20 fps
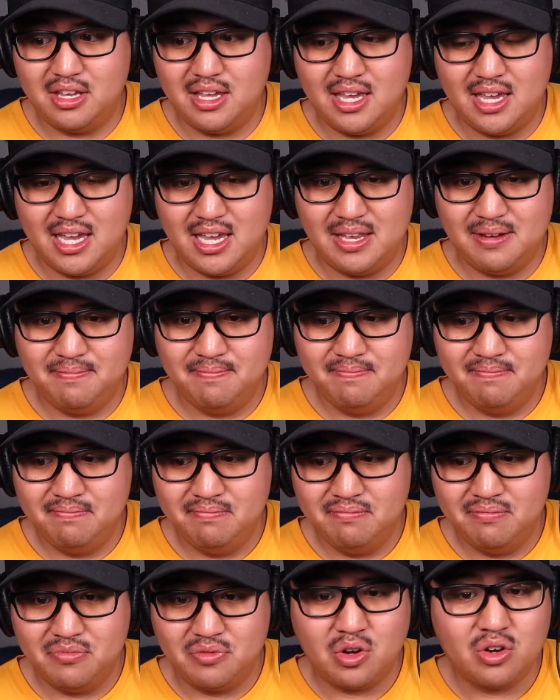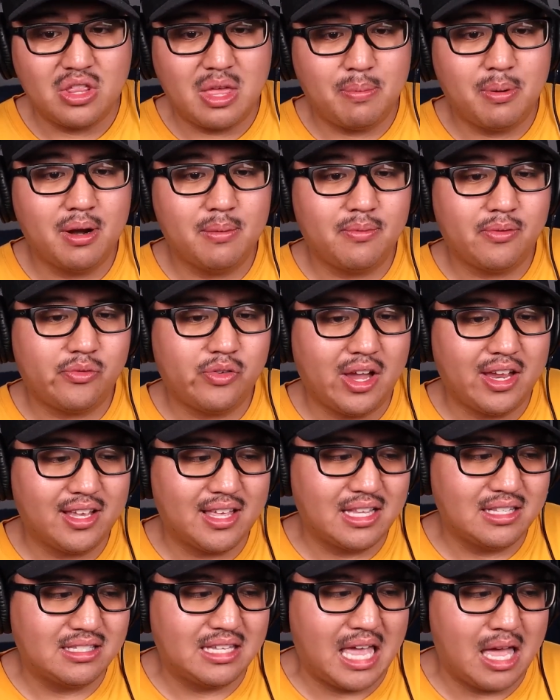And sure, they put up a fight
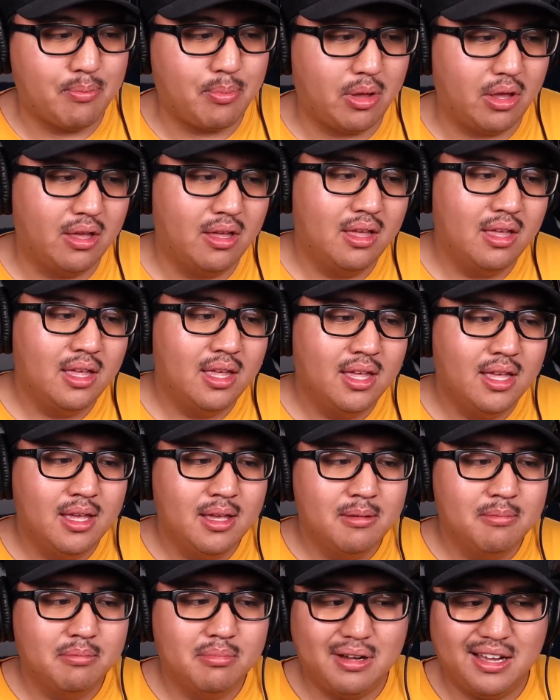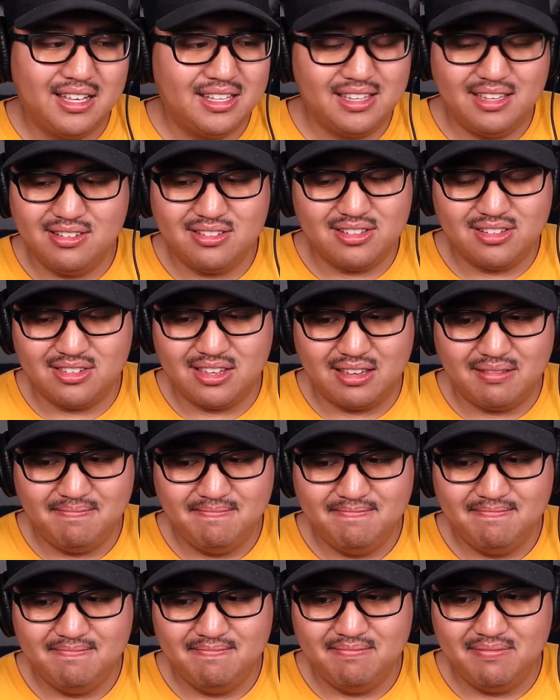against Tampa, but it was just like,
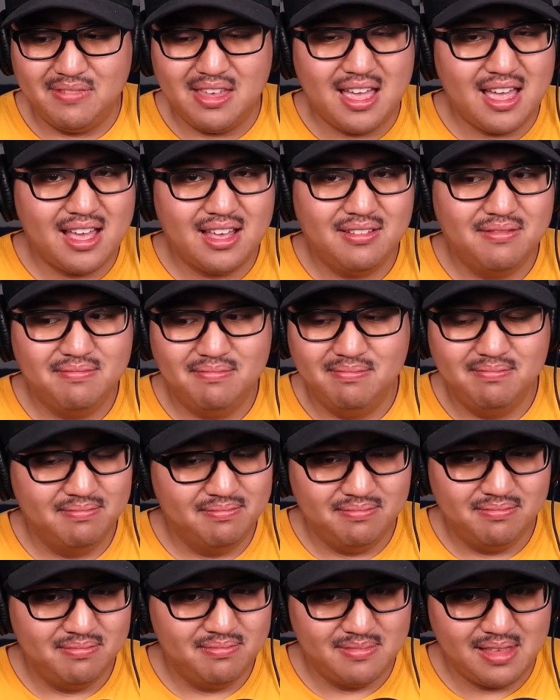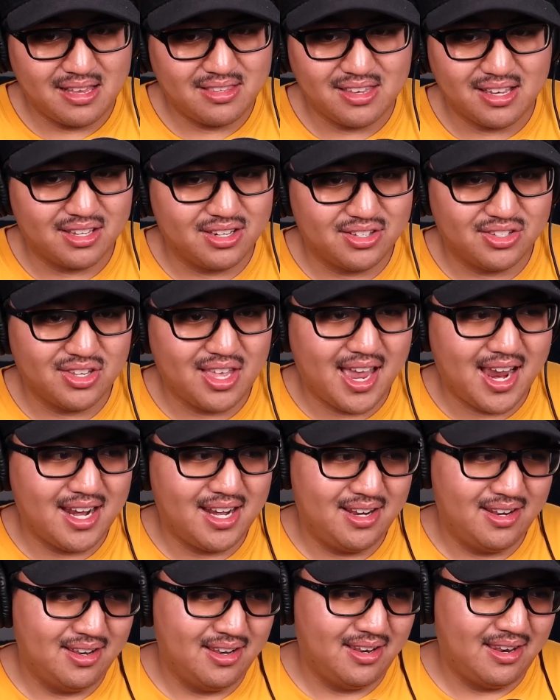yeah, that's not going to
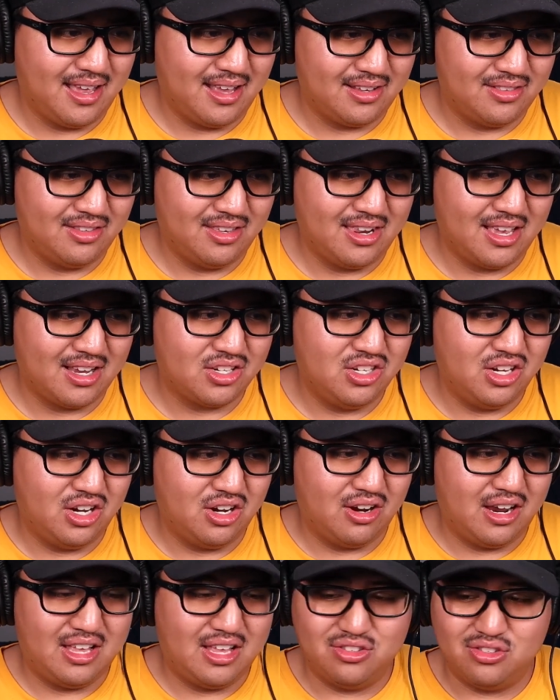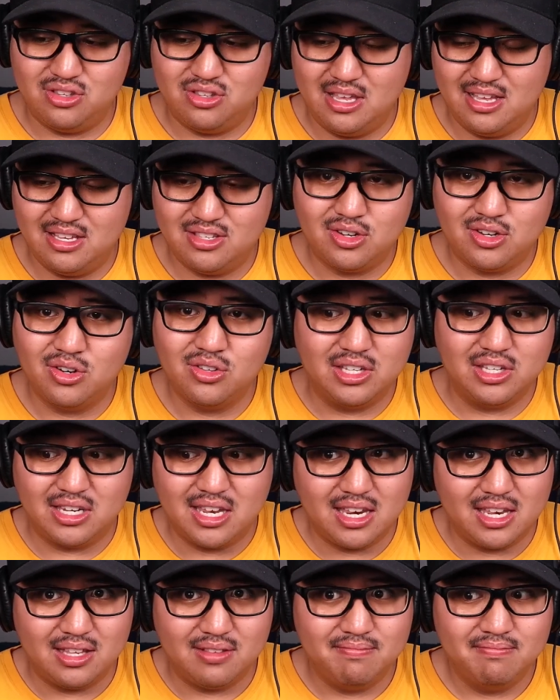slide the next year. And it certainly
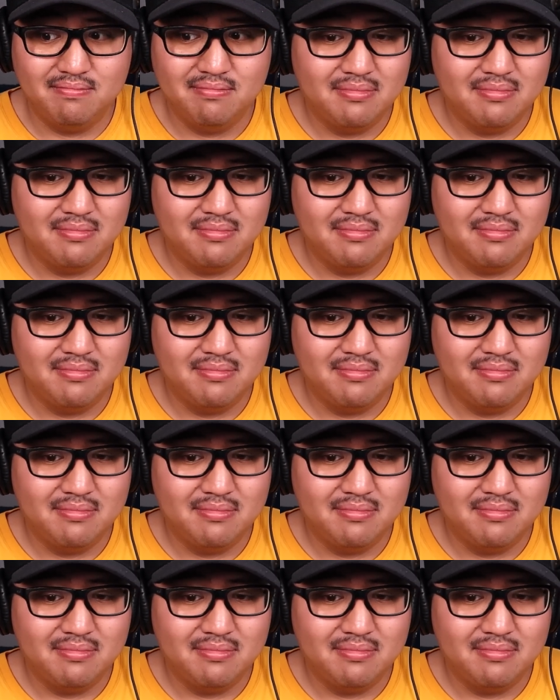didn't.